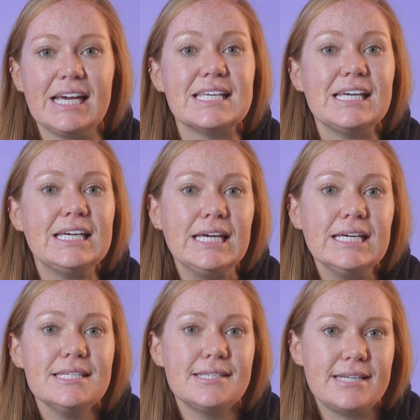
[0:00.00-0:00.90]
is a
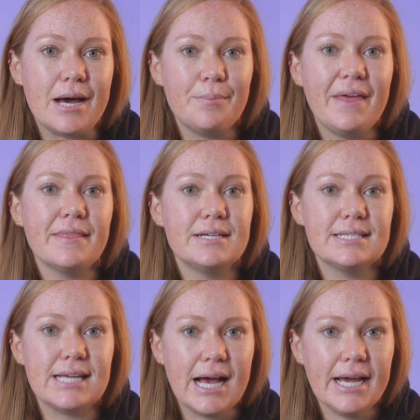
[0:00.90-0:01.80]
key step in the
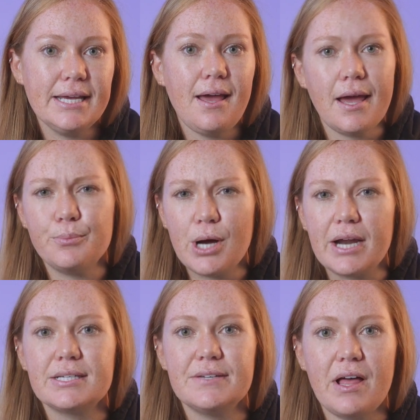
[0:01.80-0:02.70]
design and
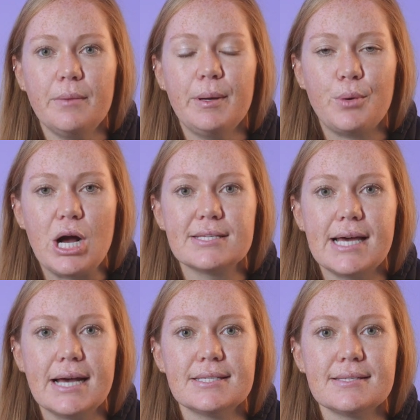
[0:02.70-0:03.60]
product development
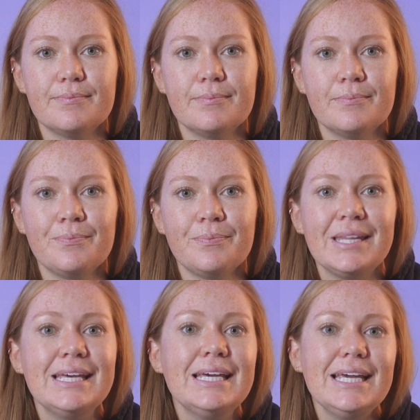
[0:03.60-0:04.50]
process.
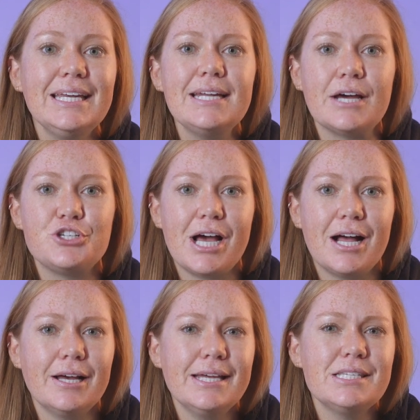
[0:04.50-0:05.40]
In a
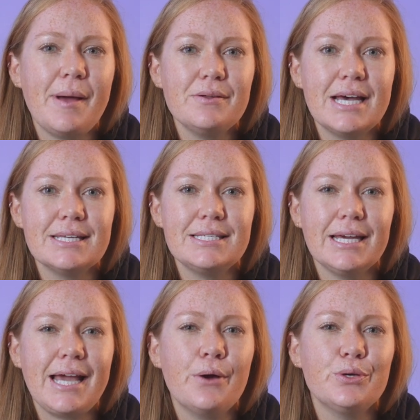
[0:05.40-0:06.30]
nutshell, it's about
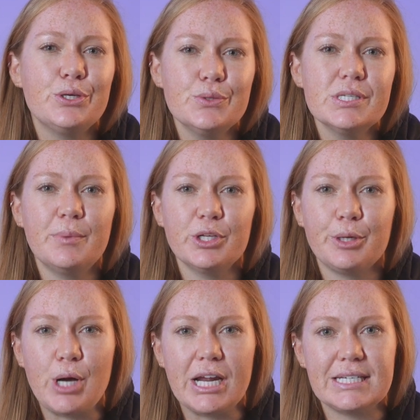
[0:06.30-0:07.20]
testing how usable your
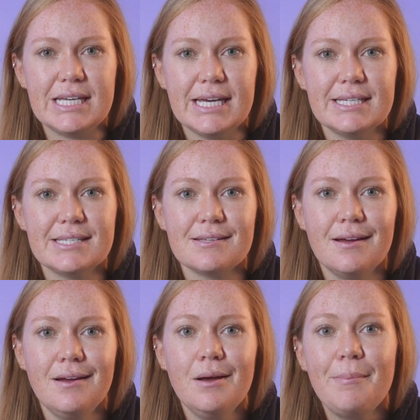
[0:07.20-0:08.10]
product is
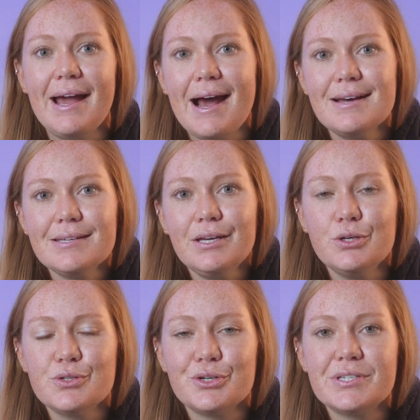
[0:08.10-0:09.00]
by asking
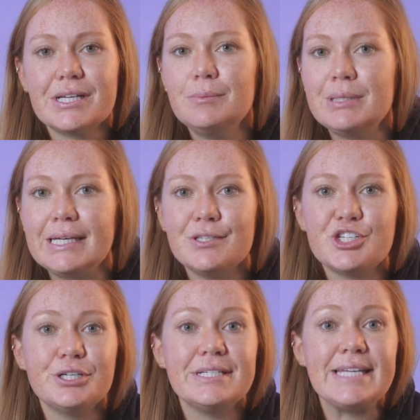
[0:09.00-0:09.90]
users to complete
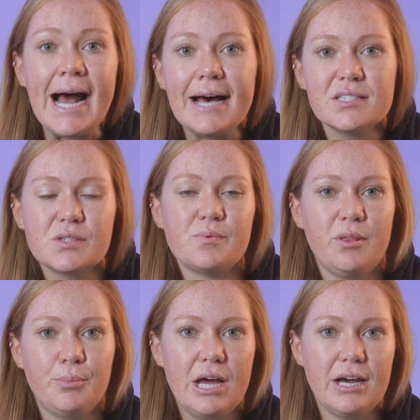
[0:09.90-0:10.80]
certain tasks with the
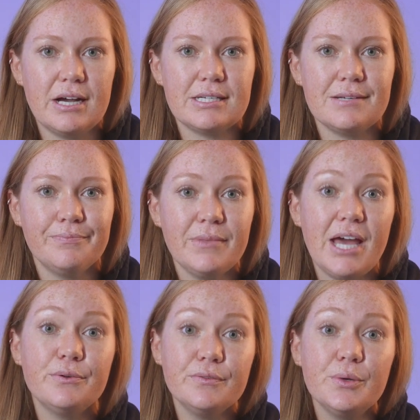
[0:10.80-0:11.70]
product
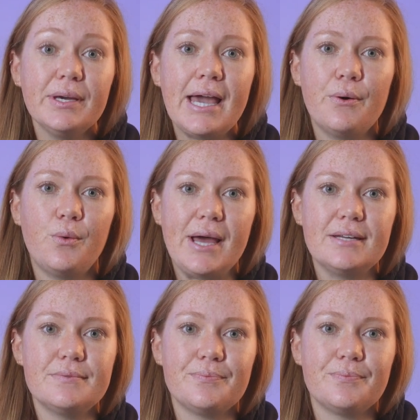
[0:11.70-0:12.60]
and reviewing how it went.
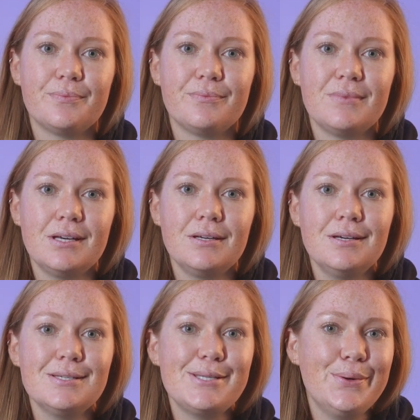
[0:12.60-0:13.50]

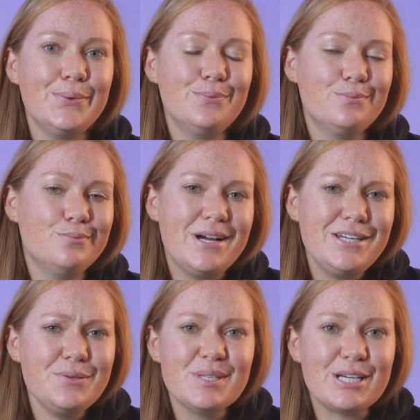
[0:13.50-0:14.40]
So, when do
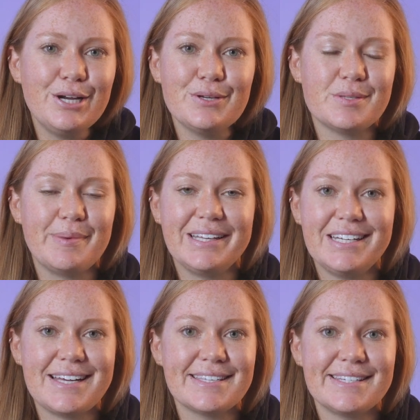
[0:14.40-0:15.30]
you start usability
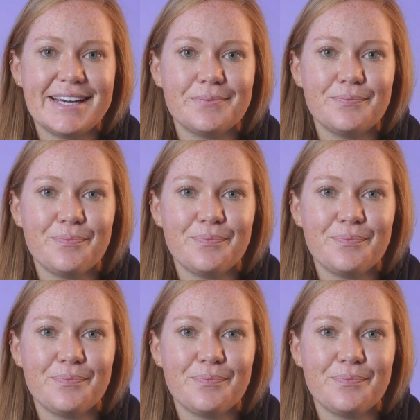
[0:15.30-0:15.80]
testing?